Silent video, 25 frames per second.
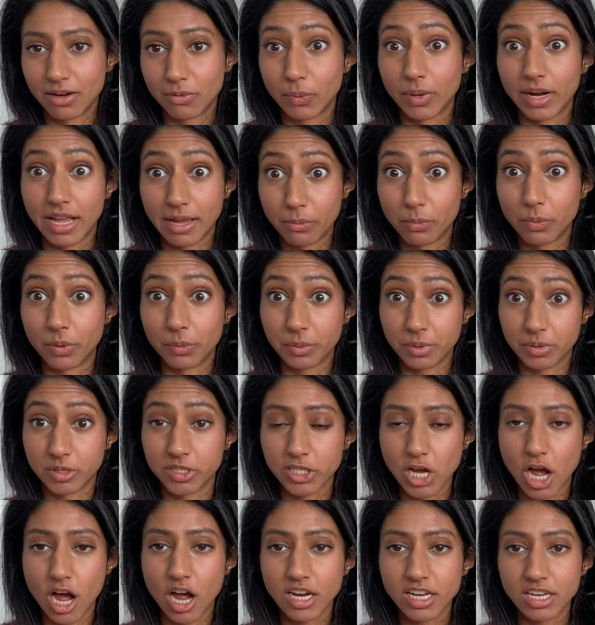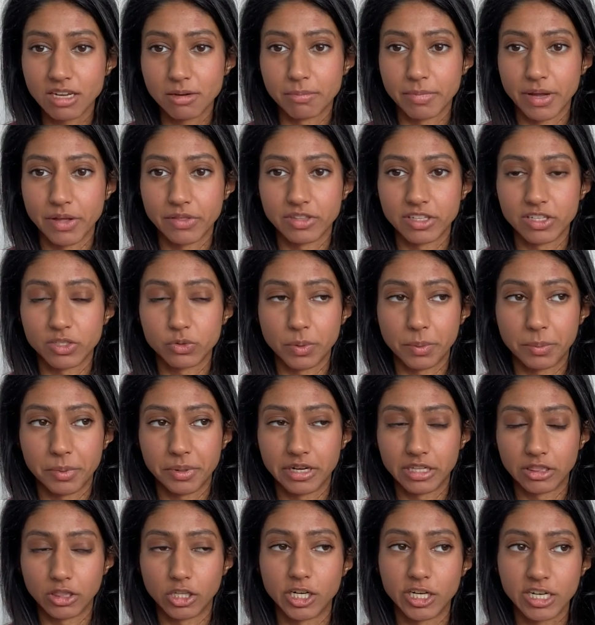when we were talking about this, when we
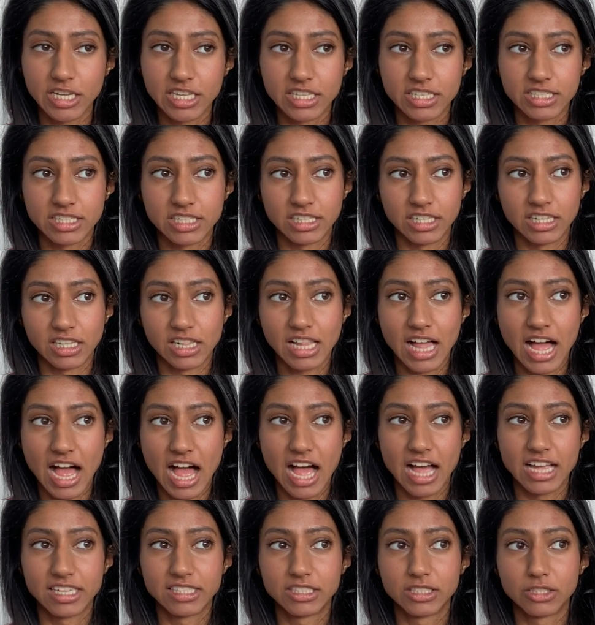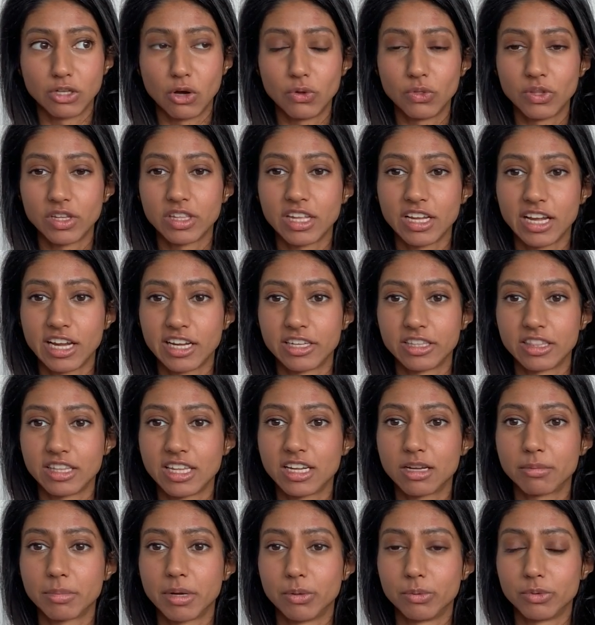were learning this in the class, the only thing I could
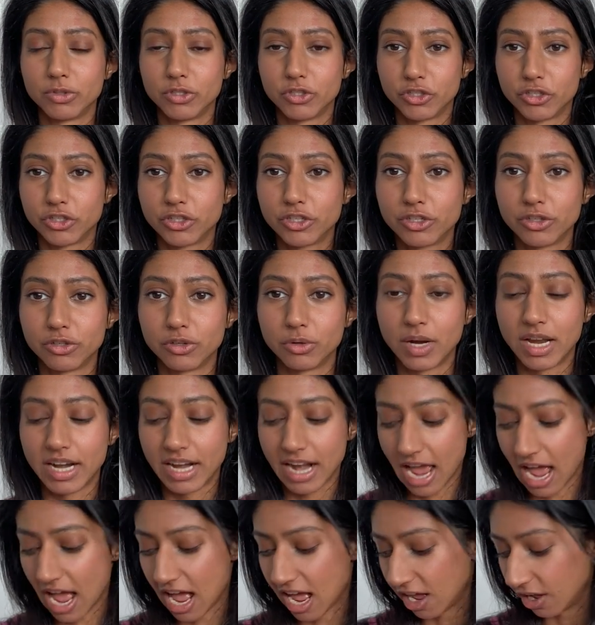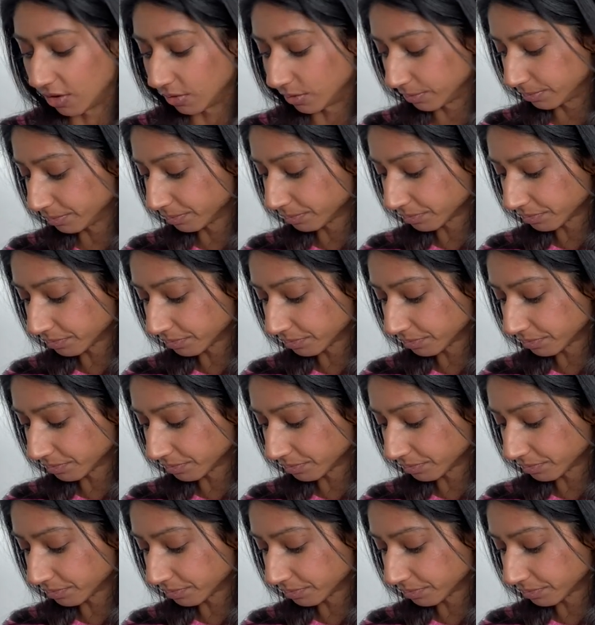think about was you and how,